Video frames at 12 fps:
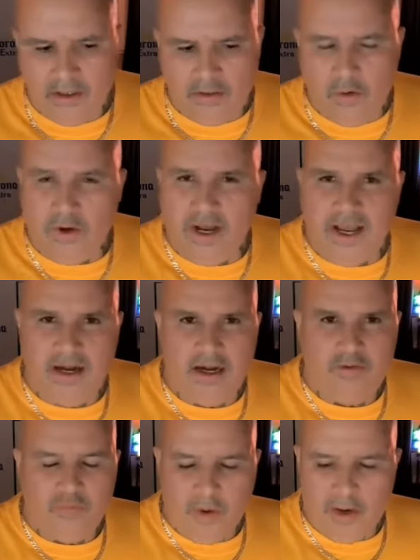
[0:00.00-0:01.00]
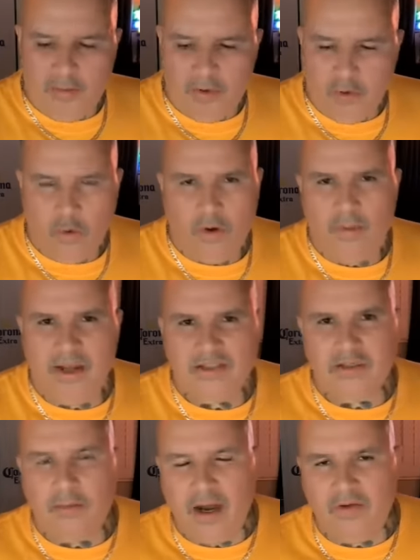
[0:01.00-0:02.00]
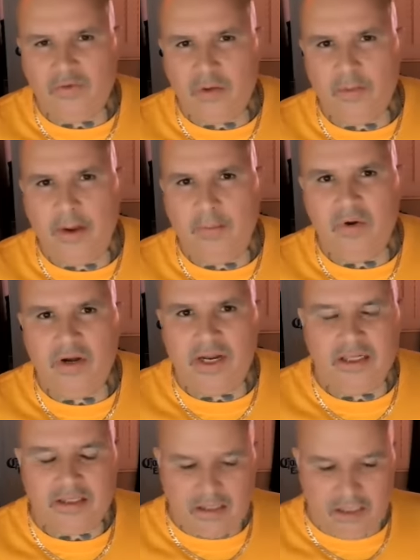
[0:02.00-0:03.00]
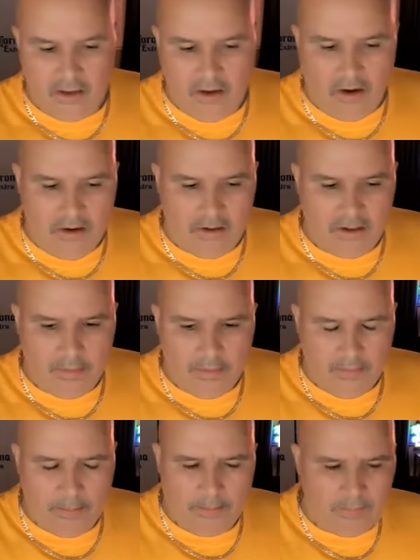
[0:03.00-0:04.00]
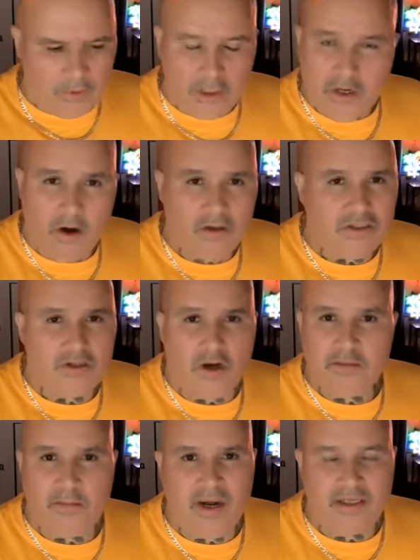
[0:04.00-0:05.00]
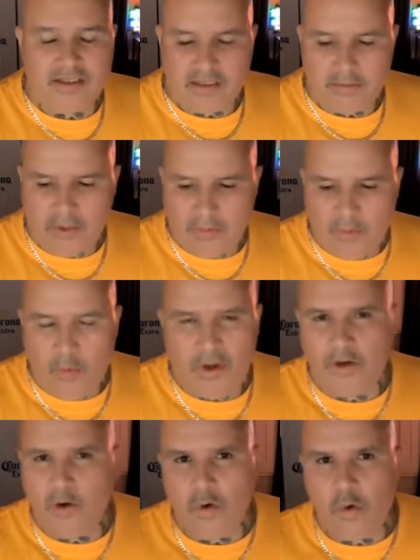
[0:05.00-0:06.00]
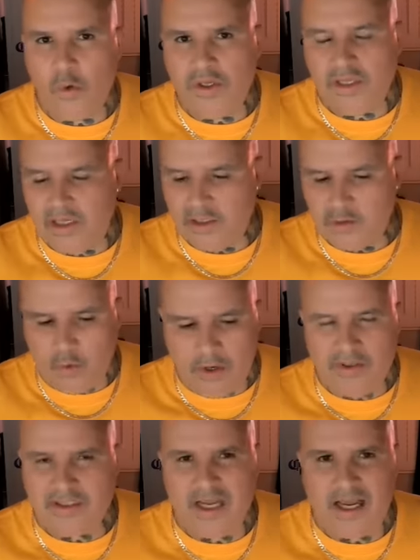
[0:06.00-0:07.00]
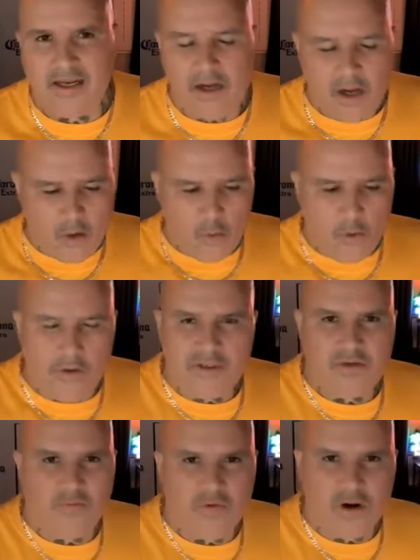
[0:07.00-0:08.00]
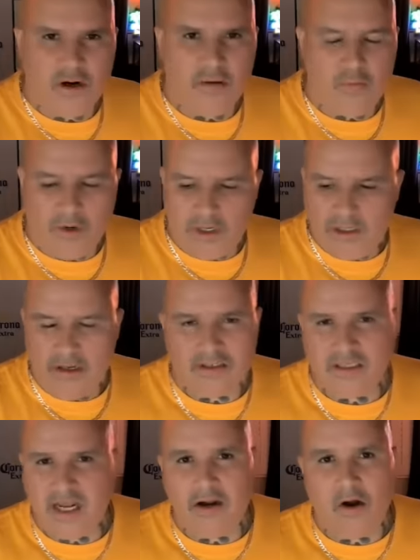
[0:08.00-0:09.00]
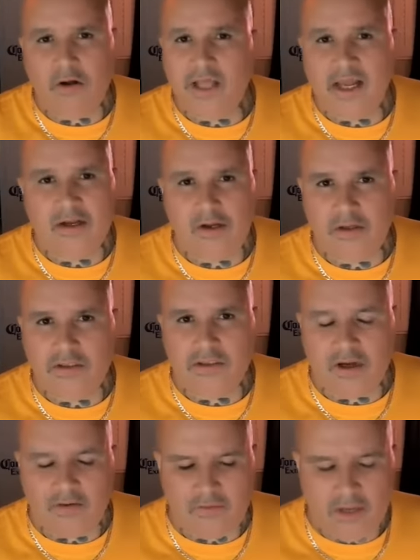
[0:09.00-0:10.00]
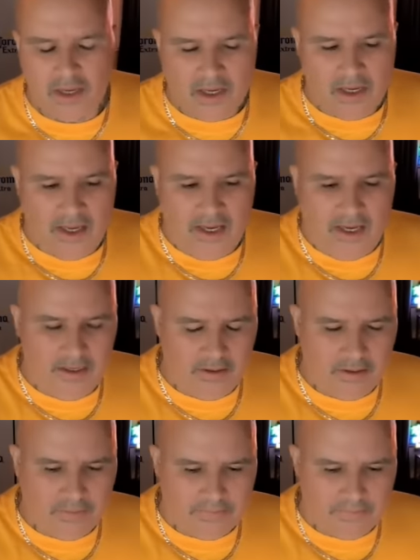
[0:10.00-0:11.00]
you know an NF member or Mexican Mafia member hit the yard. The yard starts buzzing. People want to know who he is, where he's at, where he's from, what he looks like, all that good stuff. And